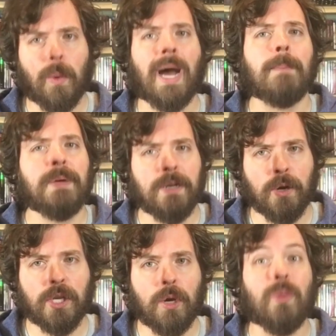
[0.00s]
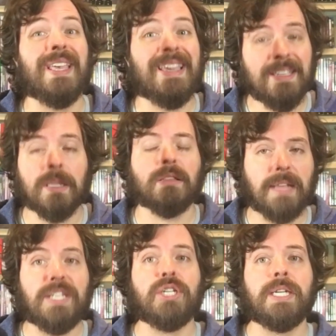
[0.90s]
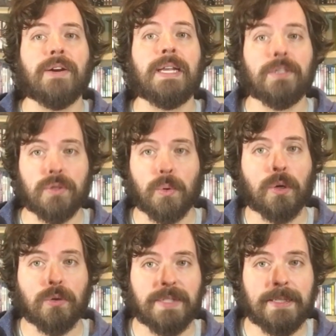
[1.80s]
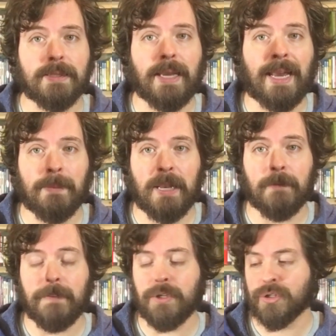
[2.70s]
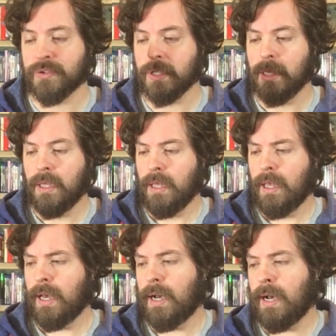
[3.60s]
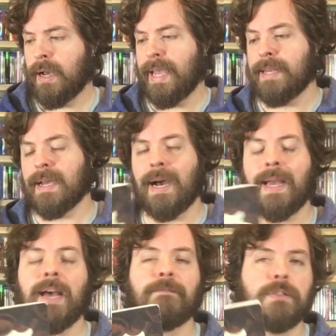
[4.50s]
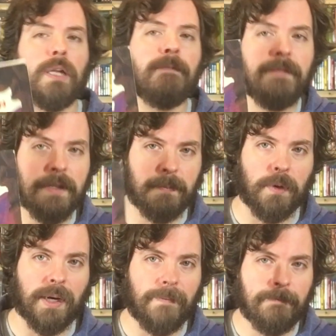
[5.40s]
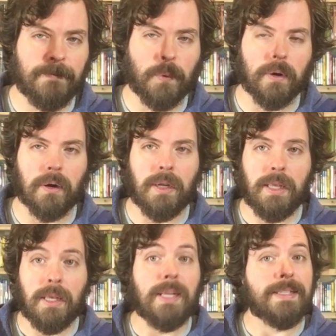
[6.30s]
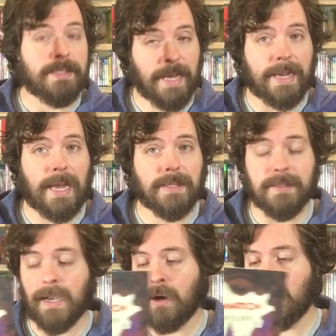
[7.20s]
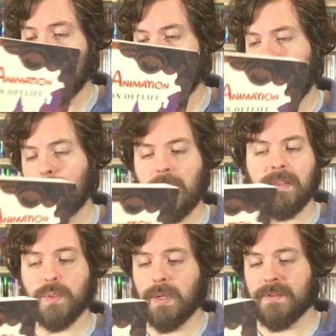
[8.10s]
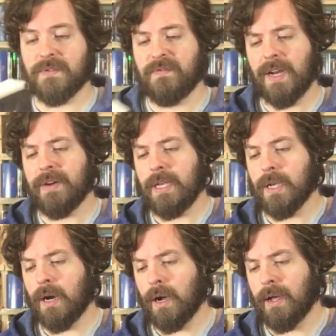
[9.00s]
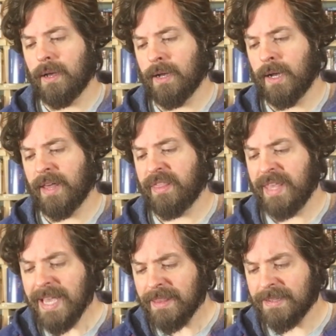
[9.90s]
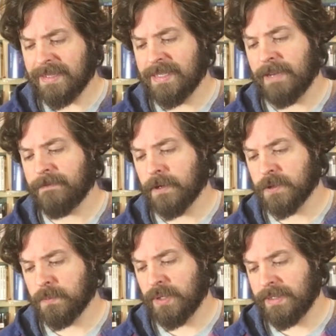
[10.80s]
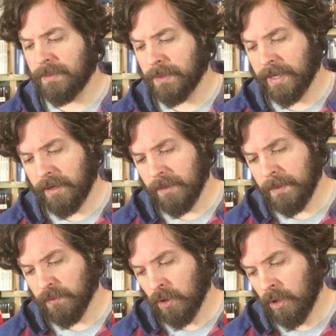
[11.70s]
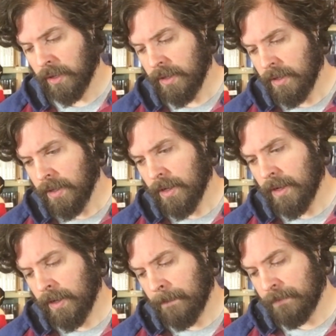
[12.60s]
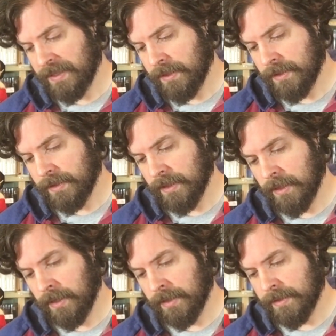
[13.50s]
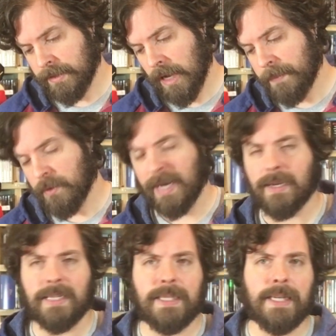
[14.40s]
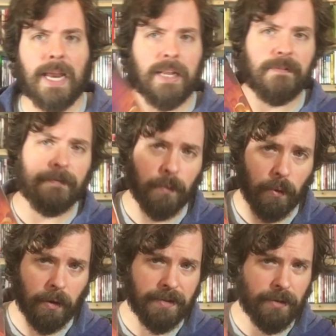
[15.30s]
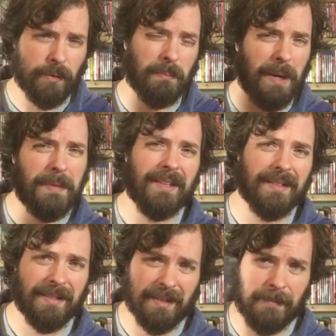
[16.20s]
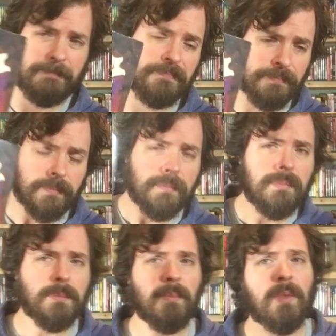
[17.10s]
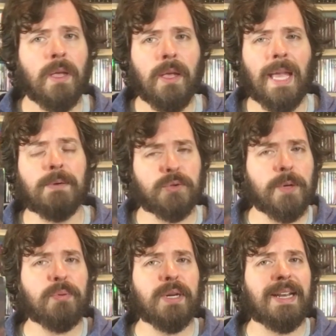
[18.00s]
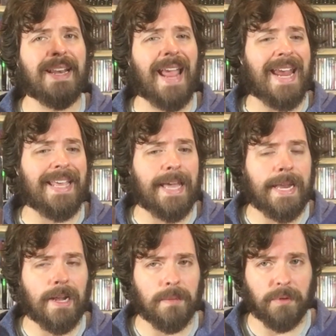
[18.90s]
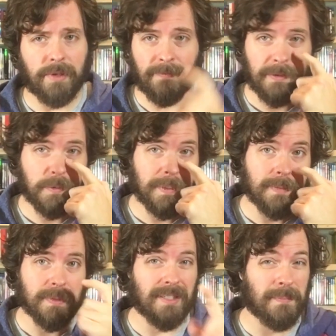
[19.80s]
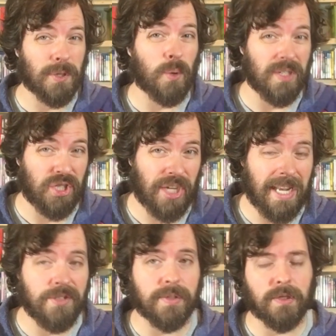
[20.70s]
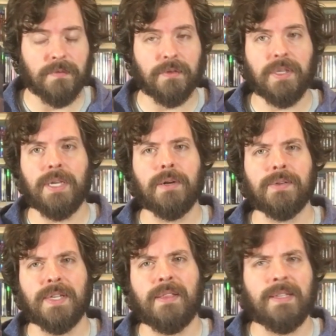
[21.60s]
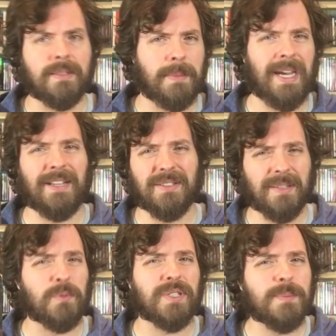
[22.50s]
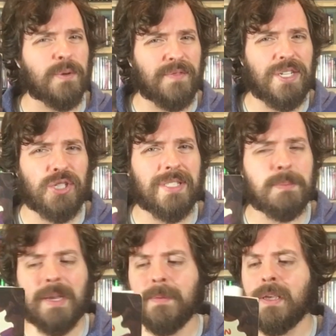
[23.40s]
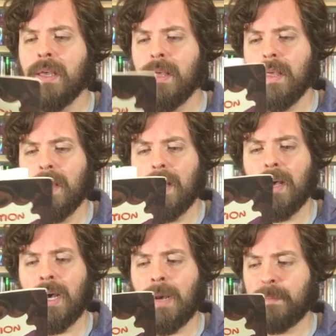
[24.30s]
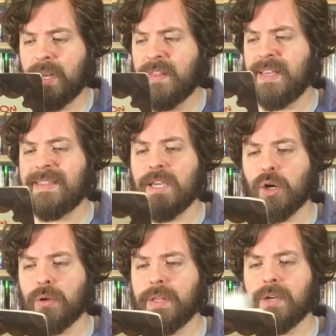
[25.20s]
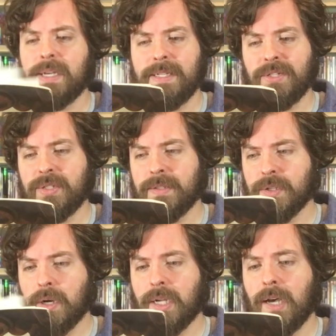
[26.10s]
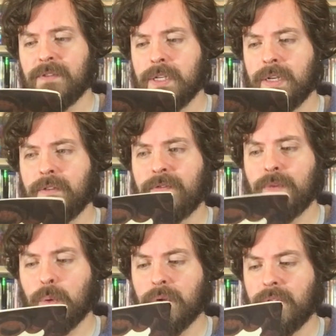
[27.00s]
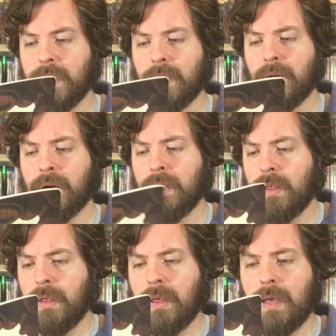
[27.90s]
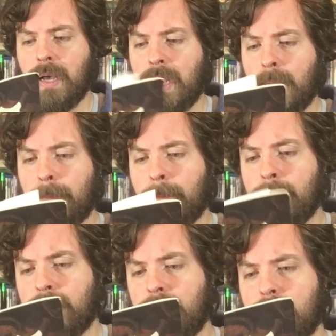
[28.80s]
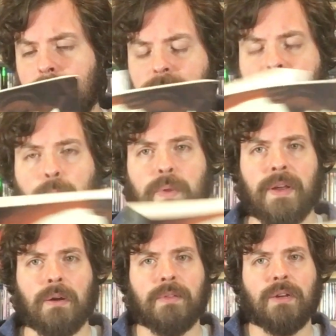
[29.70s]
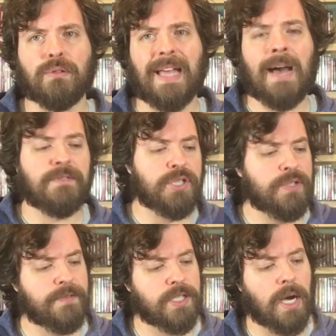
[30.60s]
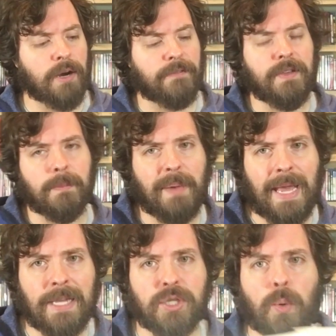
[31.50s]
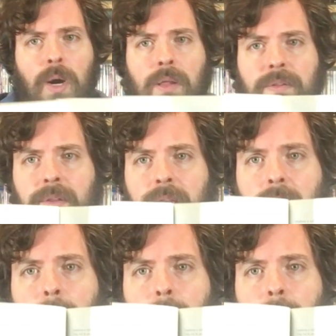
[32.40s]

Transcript: White, Pinocchio, the the legendary historical Disney animated features, uh, and I have loved this book for decades now. I bought this when I was very young. Uh, I think this is a first printing, but I could be wrong. Um, this is uh, this is copyright 1984, so maybe this is a. It was reprinted in '88, I believe, and there's been some subsequent changes over the years. I think some edits, some some revisions, maybe, uh, but I think the earlier editions are coveted for their. Um, for their, their lavish photography, the page quality, the,